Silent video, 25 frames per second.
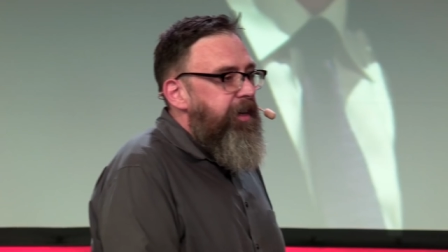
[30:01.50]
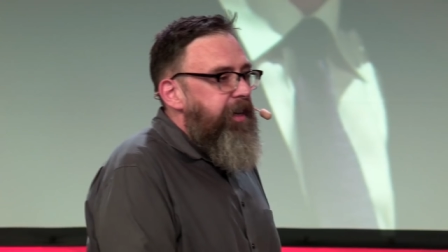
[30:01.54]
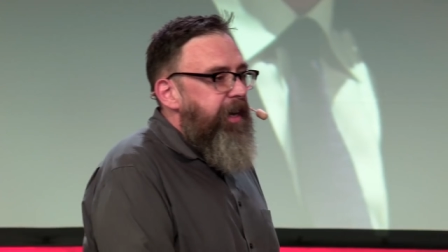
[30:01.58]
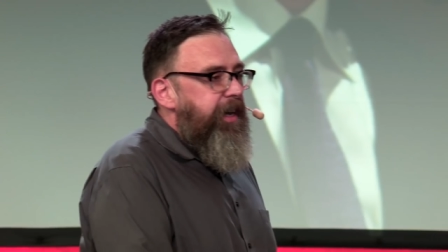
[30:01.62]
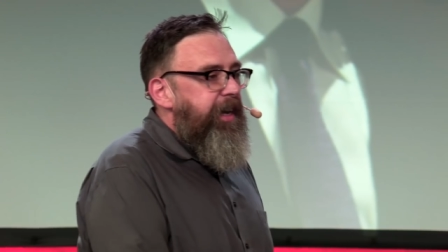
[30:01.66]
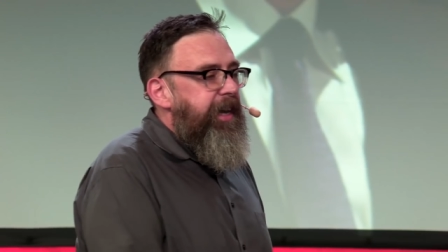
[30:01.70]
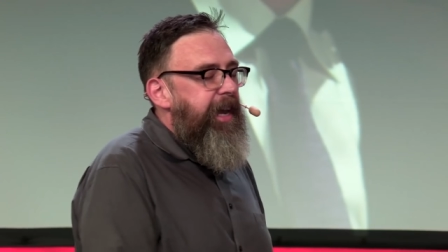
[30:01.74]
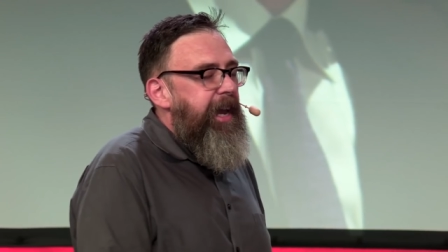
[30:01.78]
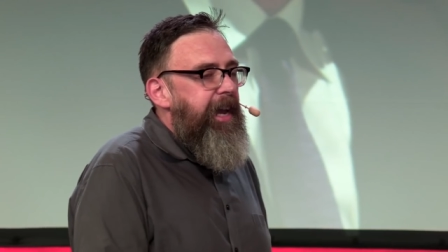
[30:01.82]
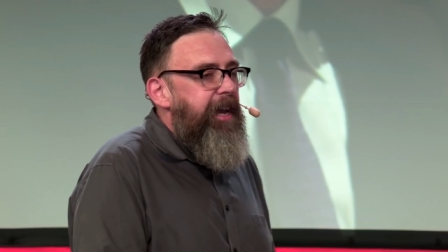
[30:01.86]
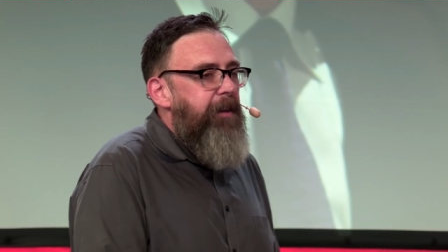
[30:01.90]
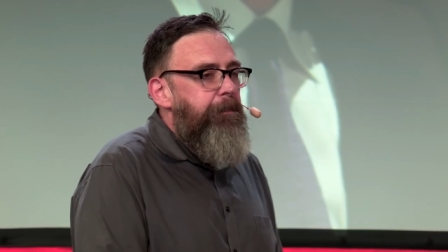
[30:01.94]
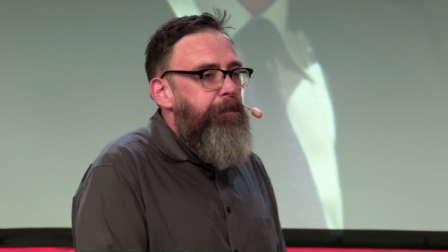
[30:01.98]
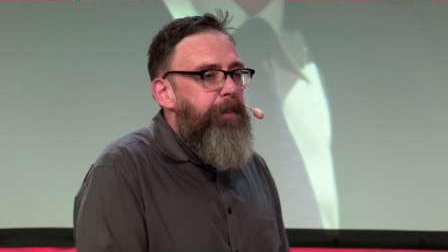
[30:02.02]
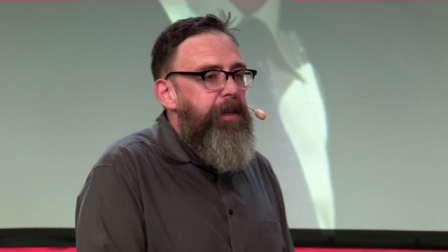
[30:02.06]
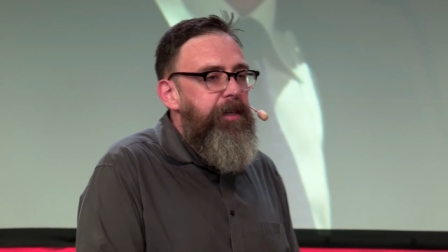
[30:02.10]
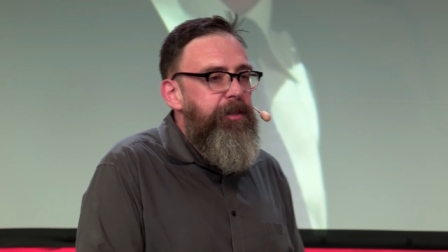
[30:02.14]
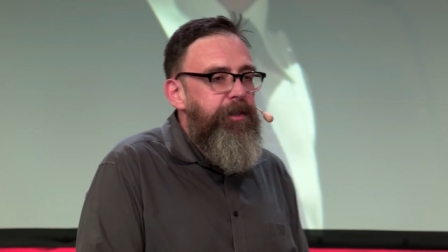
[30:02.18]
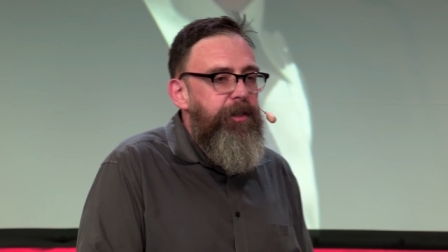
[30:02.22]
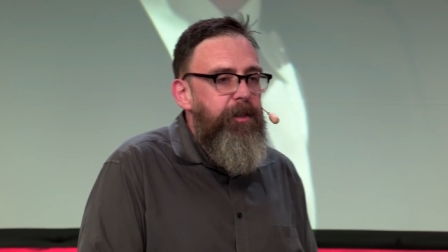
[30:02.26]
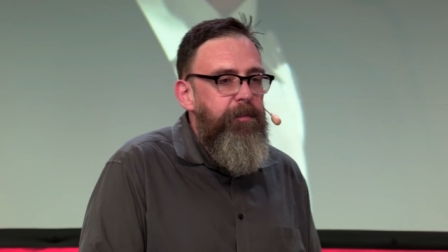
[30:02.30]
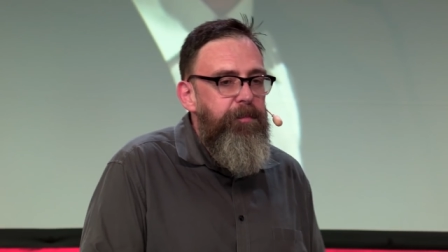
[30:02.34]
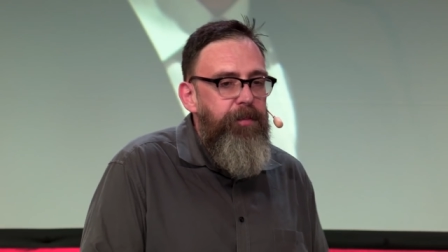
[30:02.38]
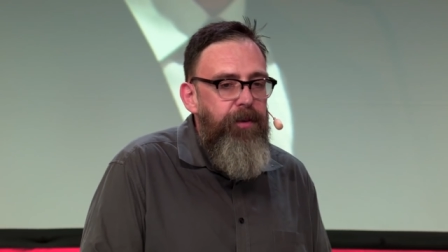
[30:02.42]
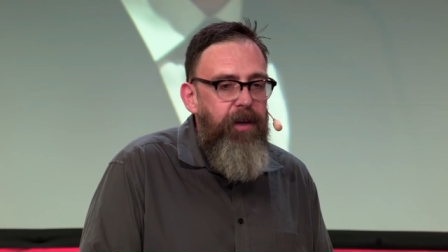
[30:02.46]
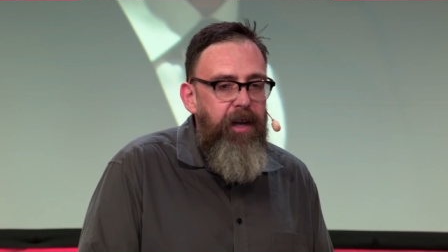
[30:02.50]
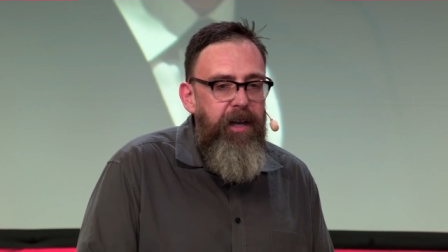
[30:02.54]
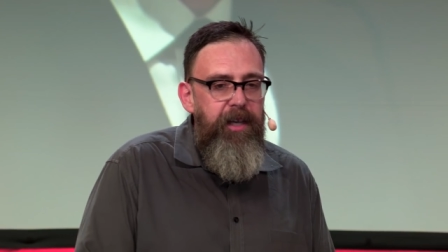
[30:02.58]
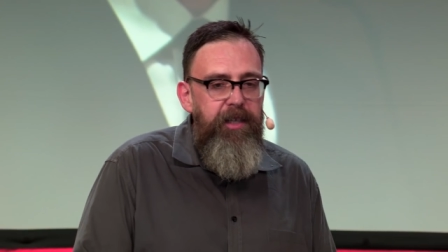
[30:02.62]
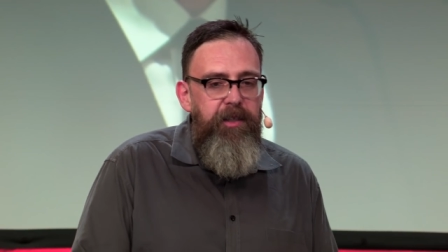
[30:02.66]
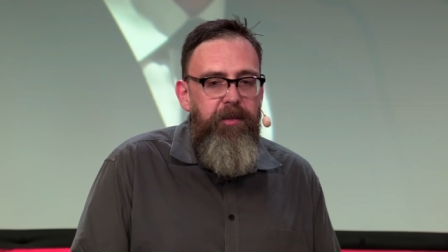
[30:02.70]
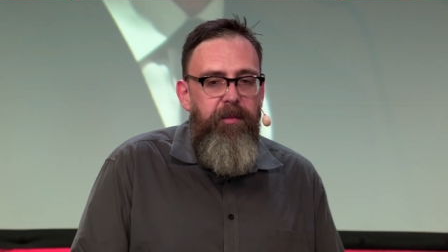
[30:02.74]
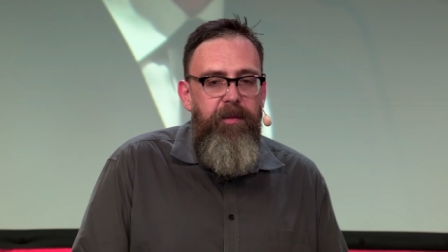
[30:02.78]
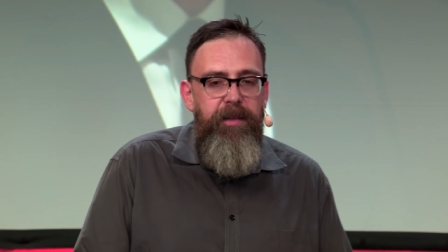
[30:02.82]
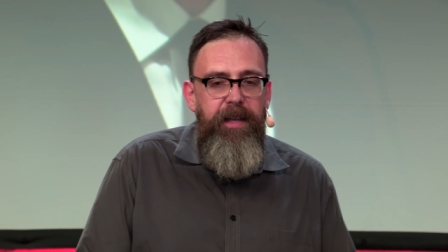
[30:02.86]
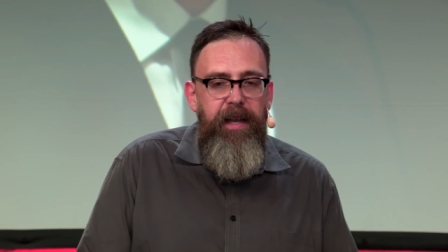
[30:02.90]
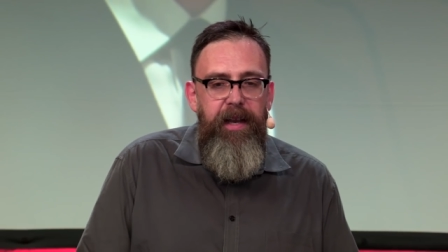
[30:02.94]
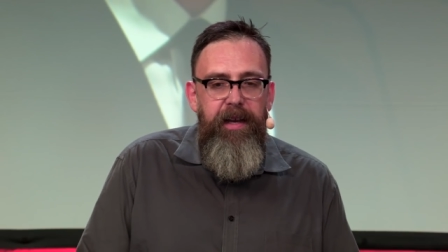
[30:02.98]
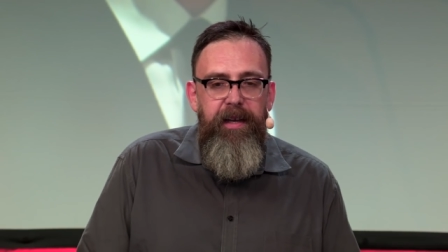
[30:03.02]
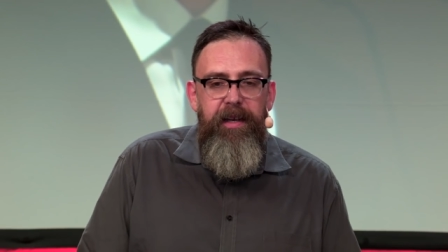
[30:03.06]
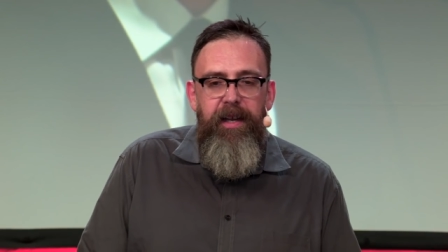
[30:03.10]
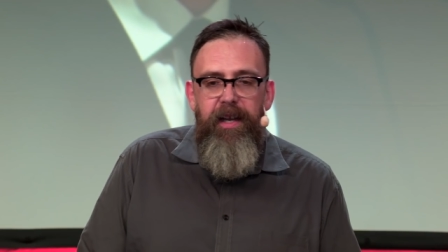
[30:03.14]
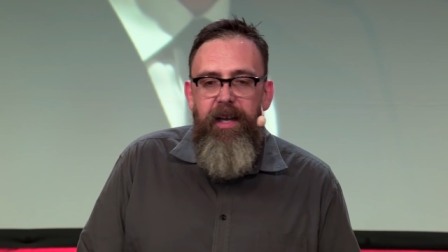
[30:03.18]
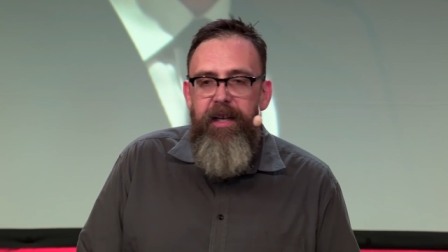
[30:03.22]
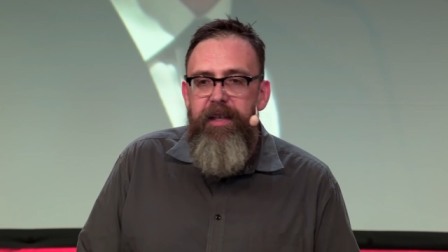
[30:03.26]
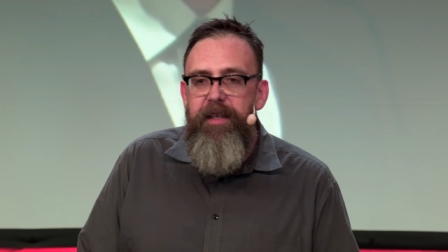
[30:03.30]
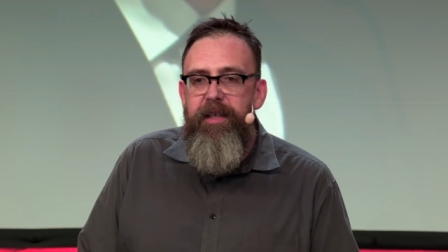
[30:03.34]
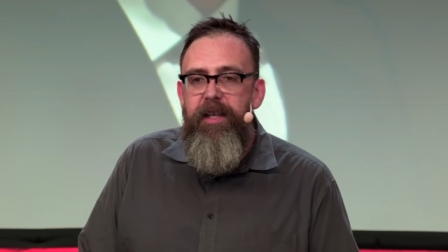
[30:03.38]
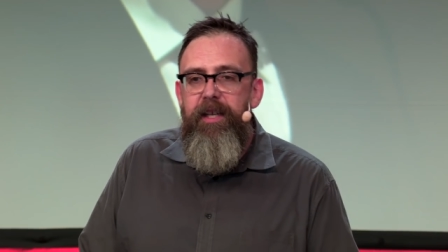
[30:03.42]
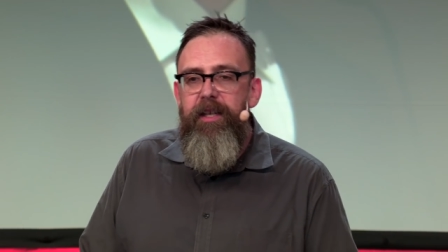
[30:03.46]
you can't be surprised when that
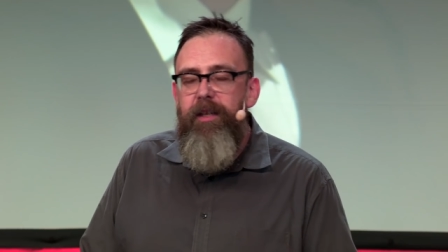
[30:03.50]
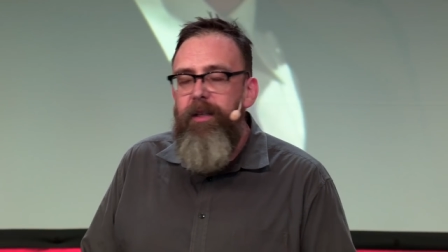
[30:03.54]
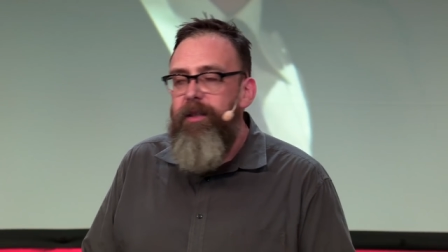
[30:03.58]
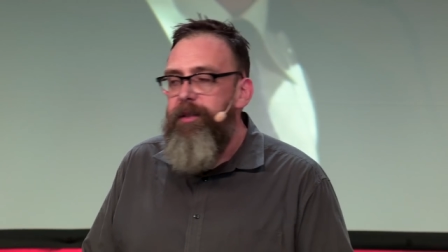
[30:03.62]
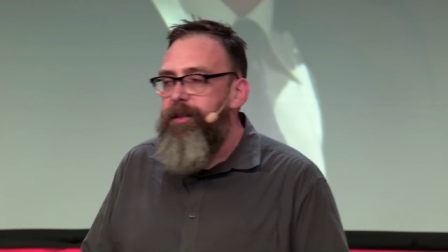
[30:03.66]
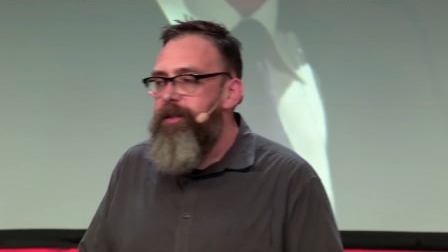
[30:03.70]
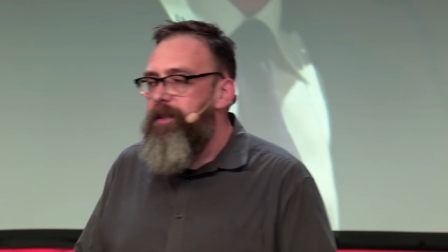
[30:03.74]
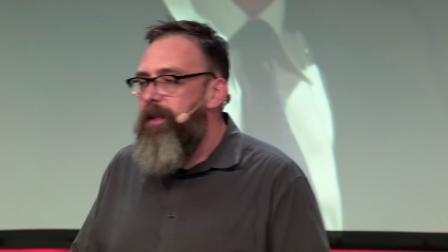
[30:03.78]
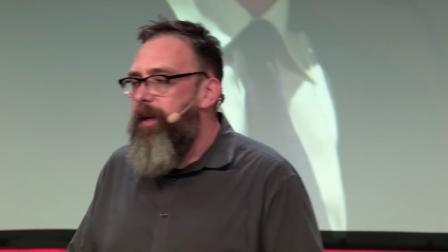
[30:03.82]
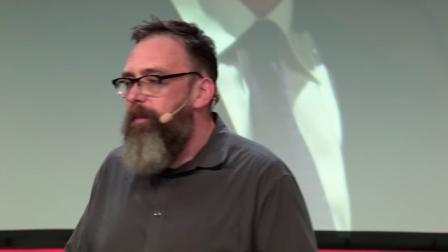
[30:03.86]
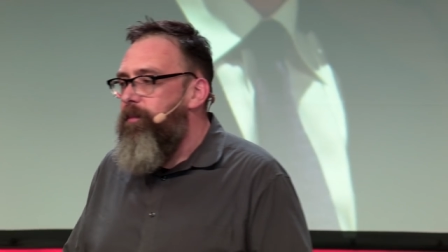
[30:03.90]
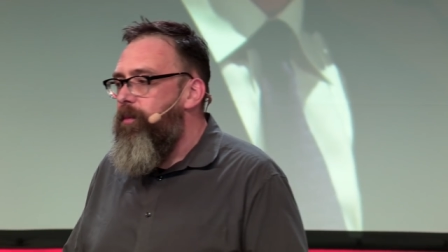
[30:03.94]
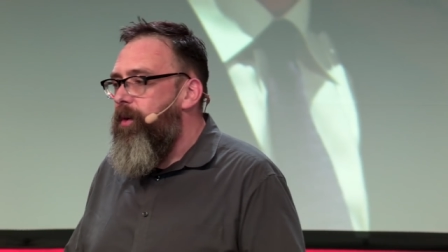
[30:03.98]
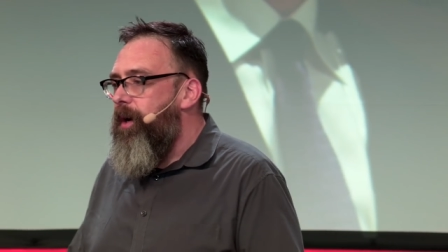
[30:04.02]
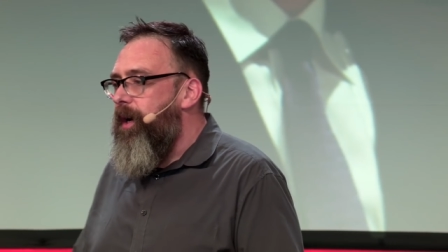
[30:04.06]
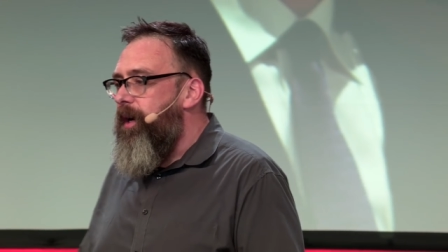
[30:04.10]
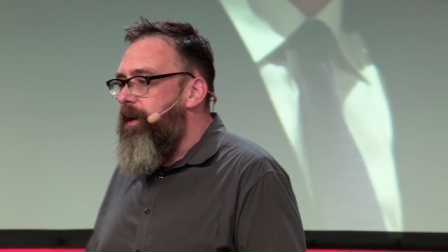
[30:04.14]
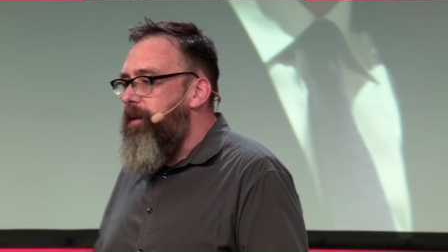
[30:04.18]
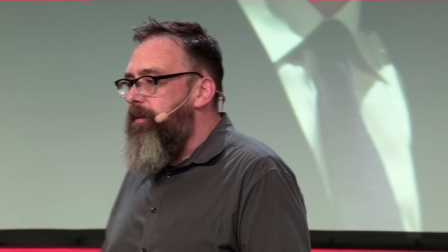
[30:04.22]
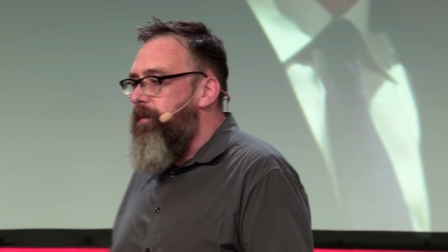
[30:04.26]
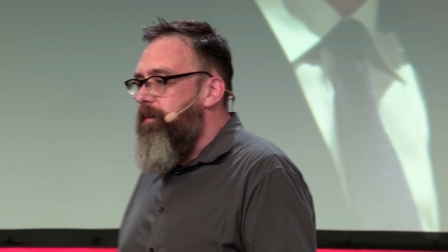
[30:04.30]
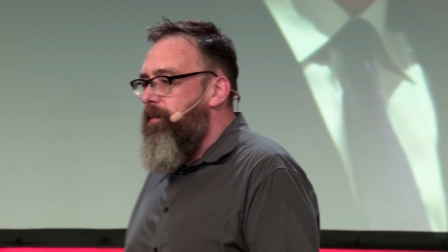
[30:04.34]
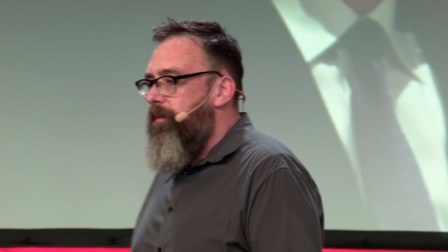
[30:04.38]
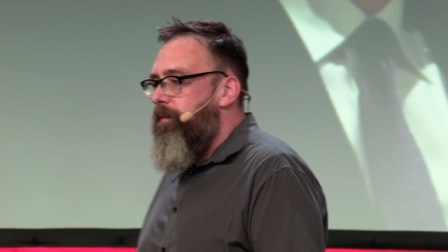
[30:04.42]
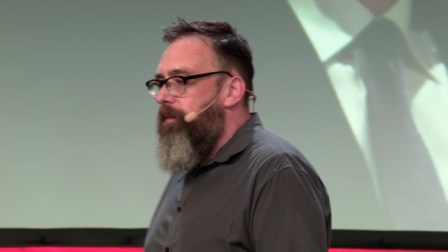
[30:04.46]
gun kills someone.